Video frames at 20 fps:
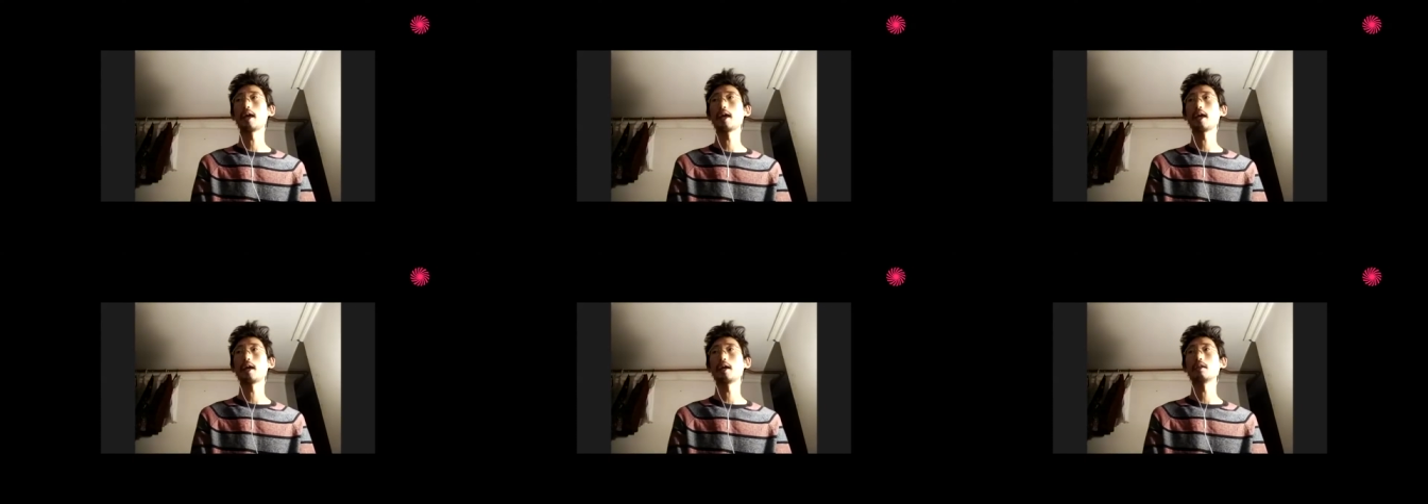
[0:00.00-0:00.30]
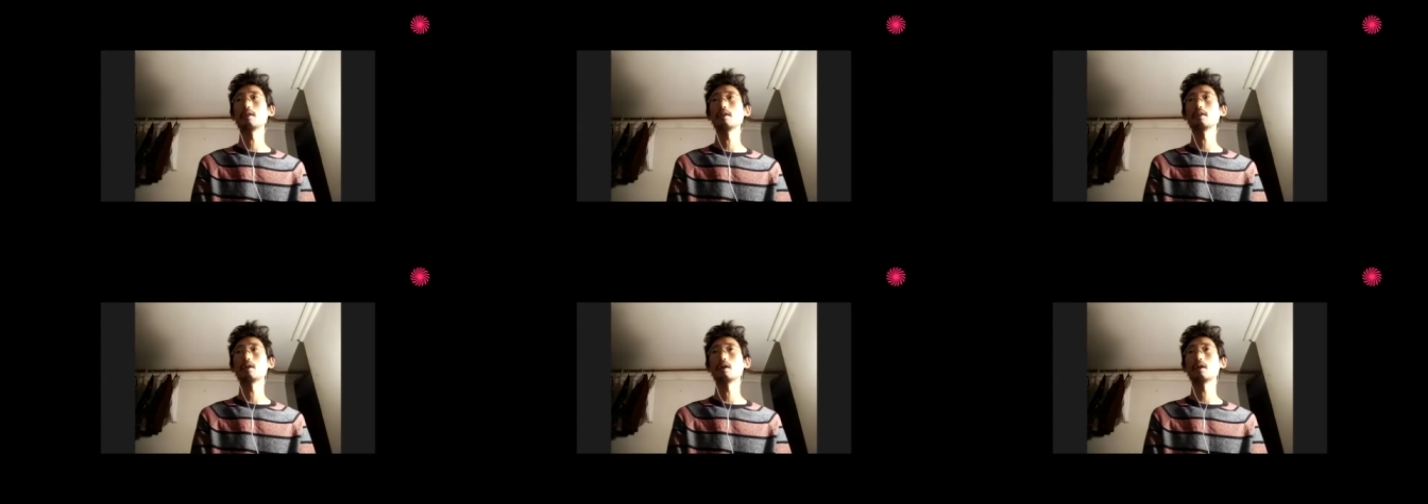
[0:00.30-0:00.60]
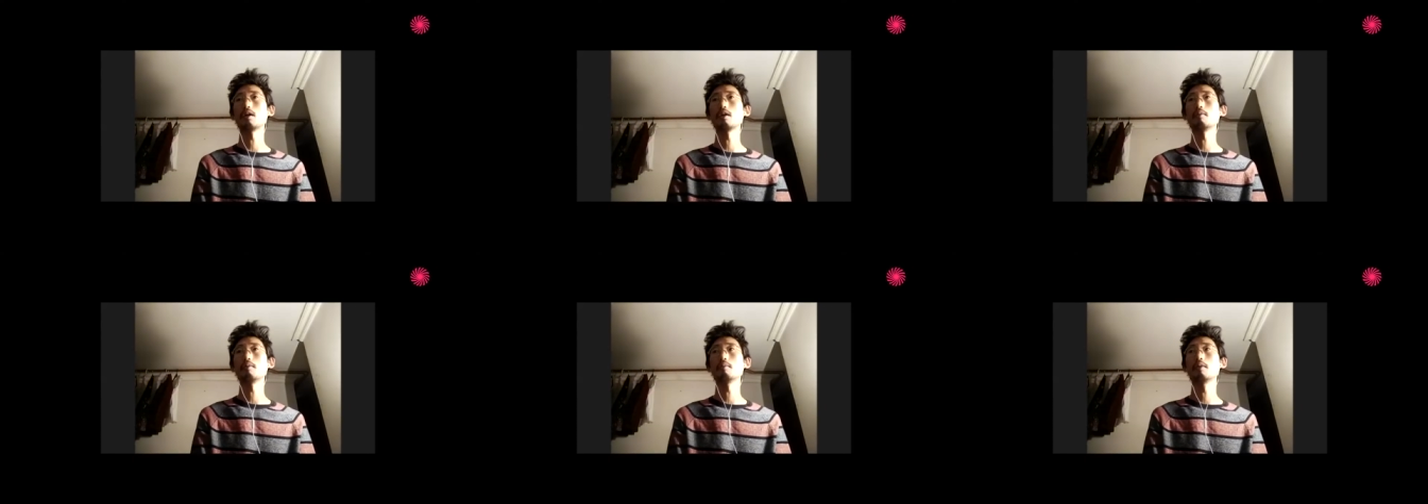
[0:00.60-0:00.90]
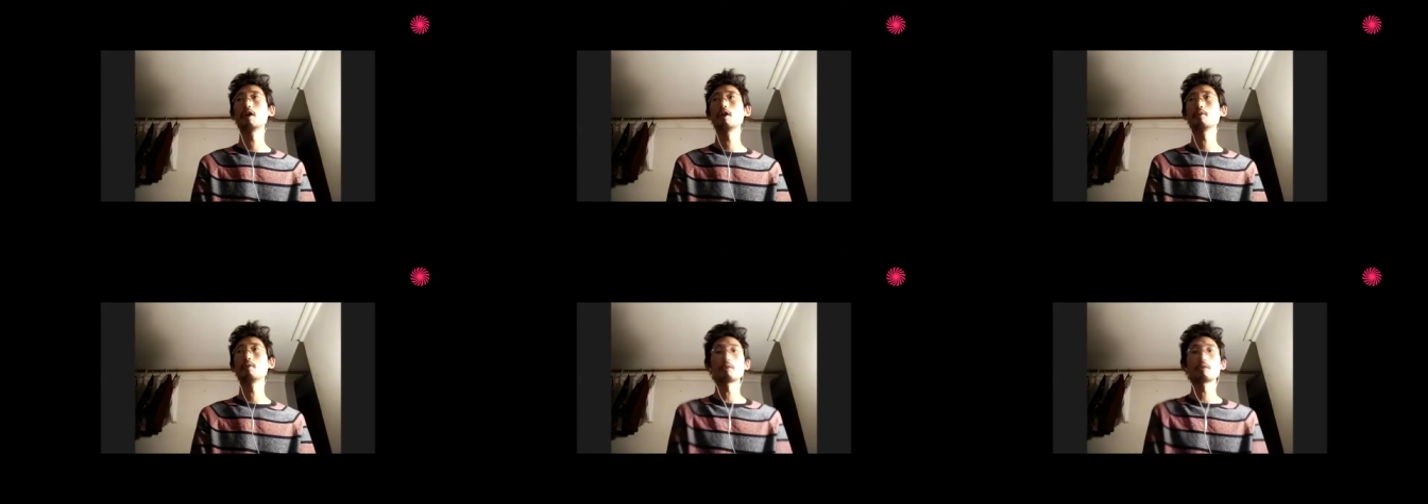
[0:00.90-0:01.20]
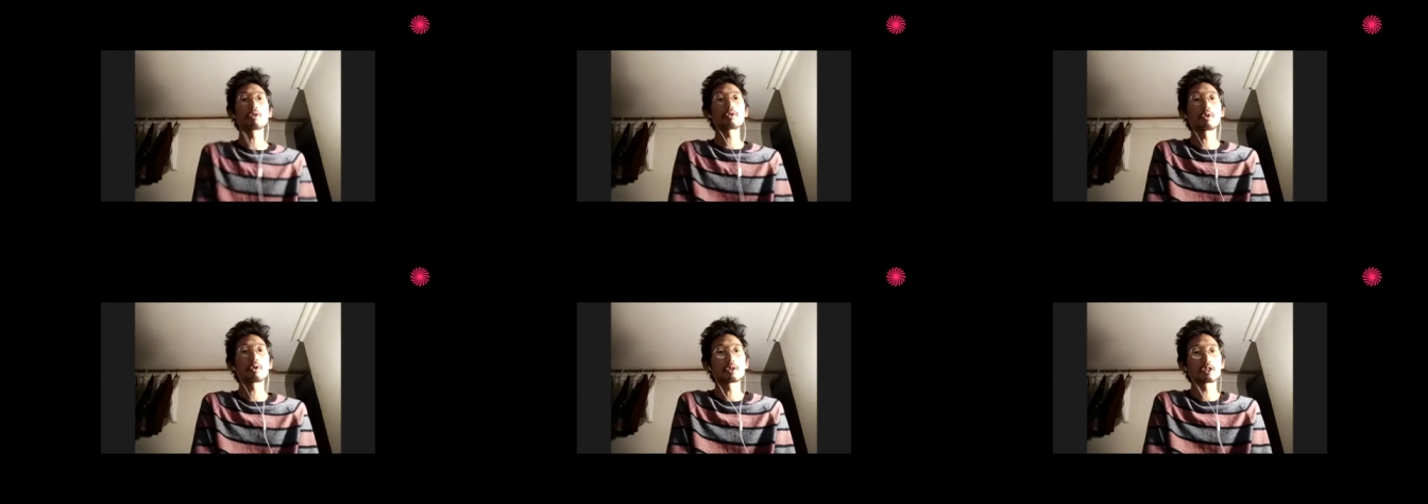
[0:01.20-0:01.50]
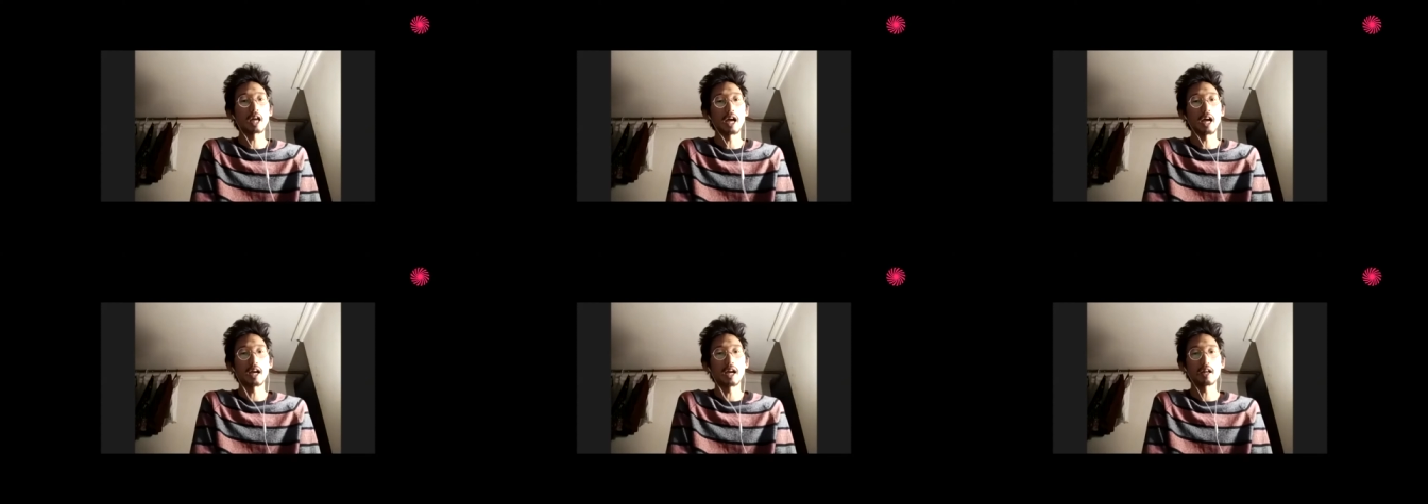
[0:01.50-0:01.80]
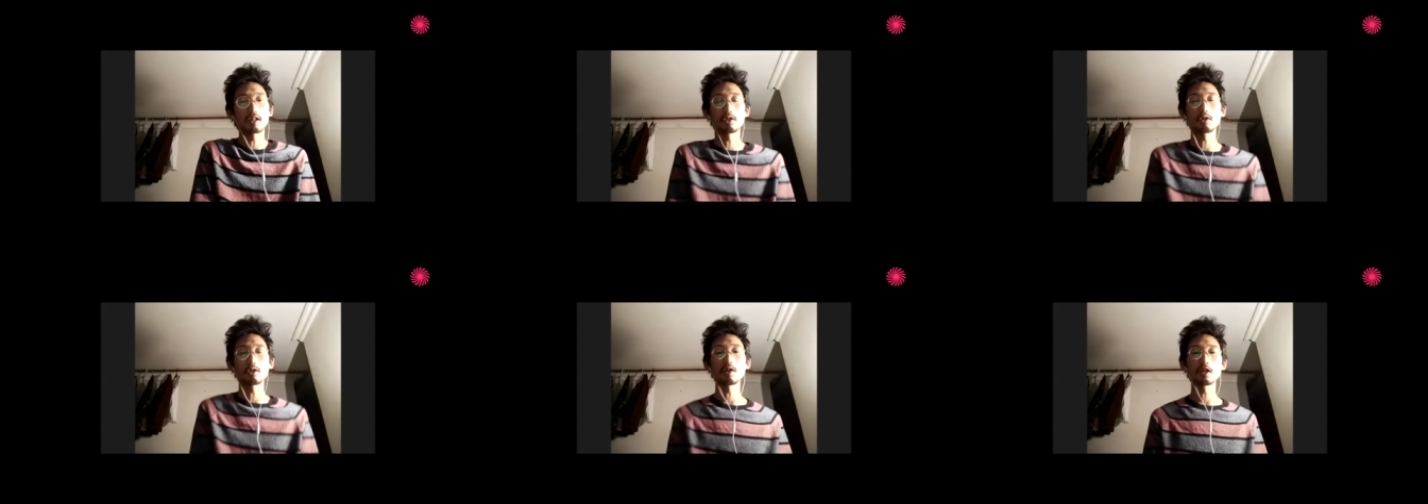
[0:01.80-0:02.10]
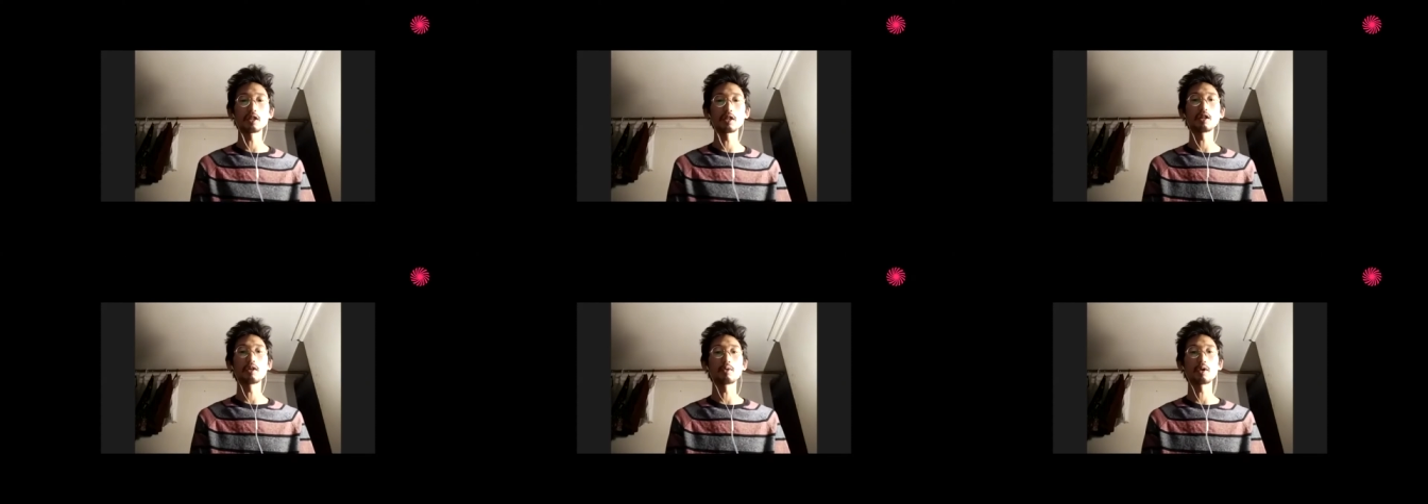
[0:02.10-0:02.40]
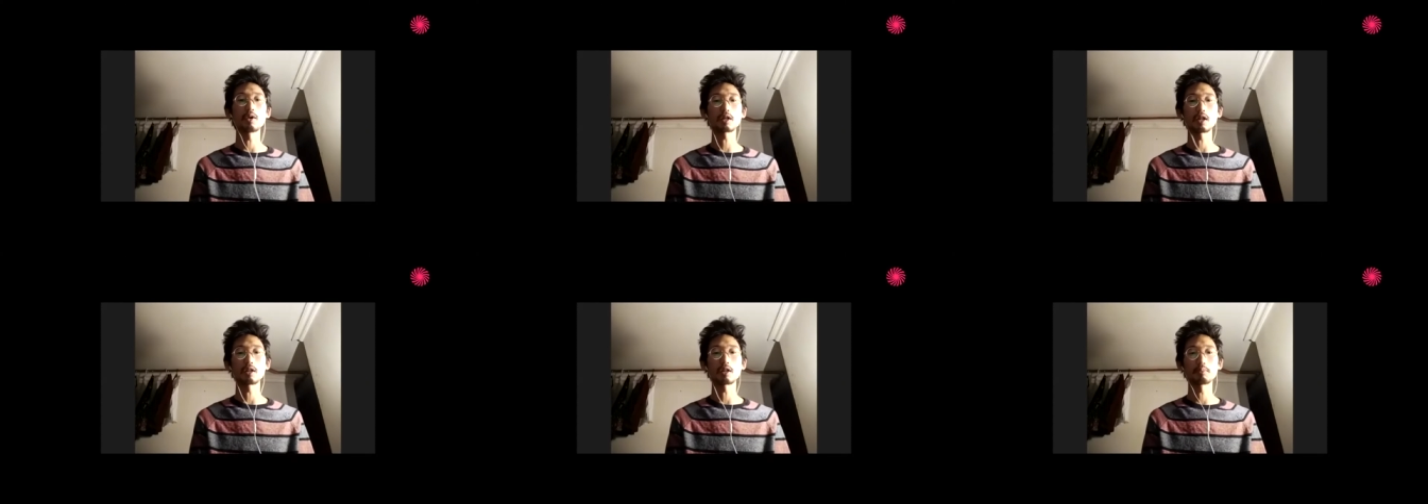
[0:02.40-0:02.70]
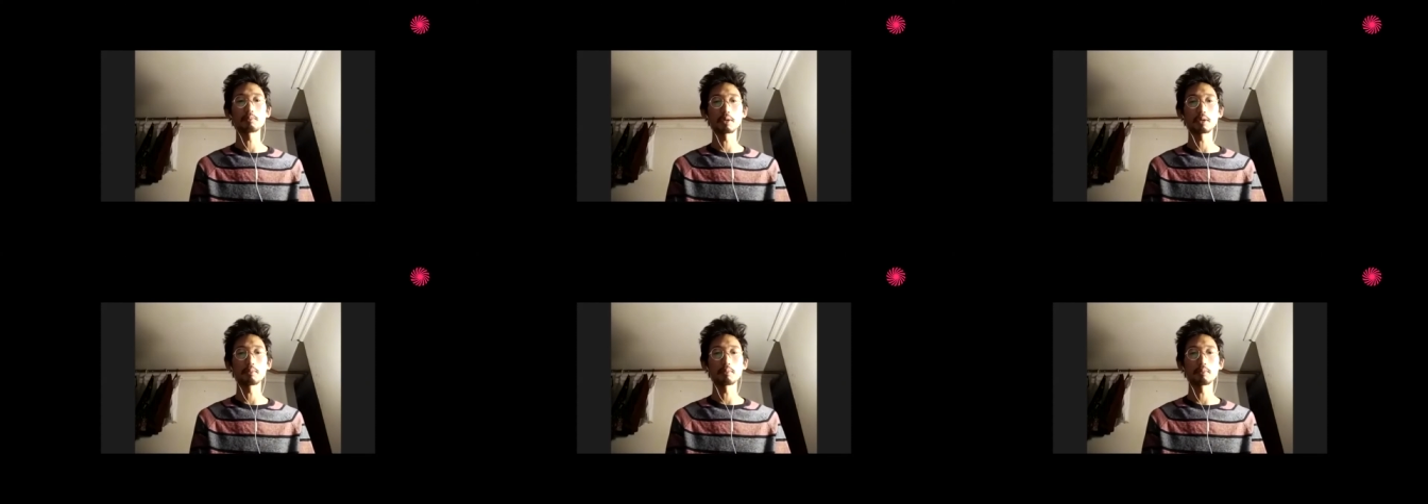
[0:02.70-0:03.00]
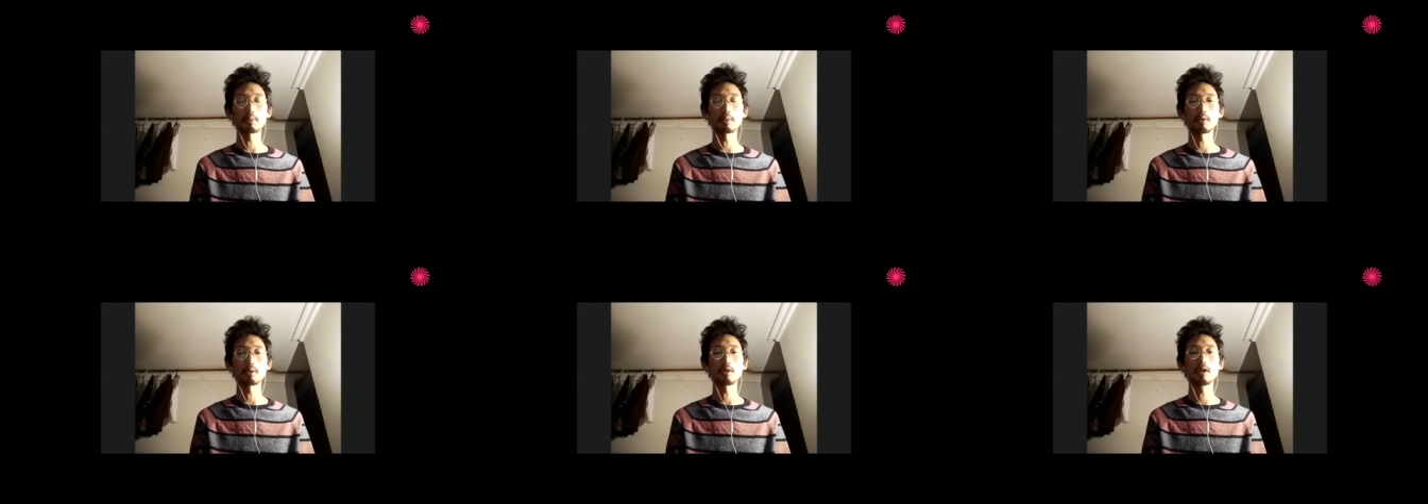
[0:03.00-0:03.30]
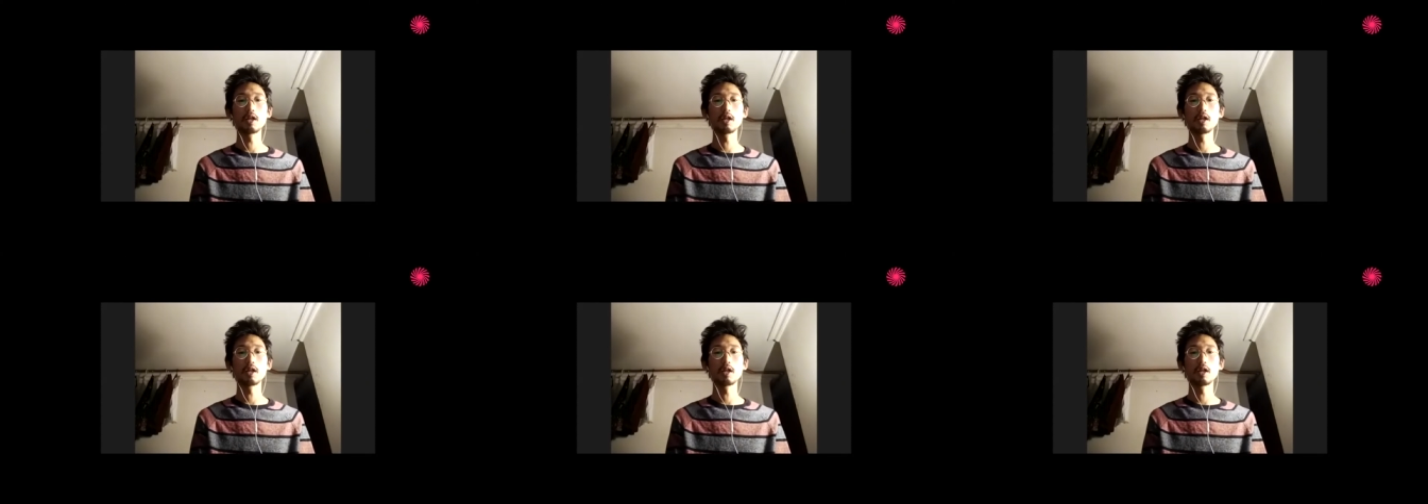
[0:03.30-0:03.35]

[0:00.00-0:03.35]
and um, but of course I had no idea what kind of people,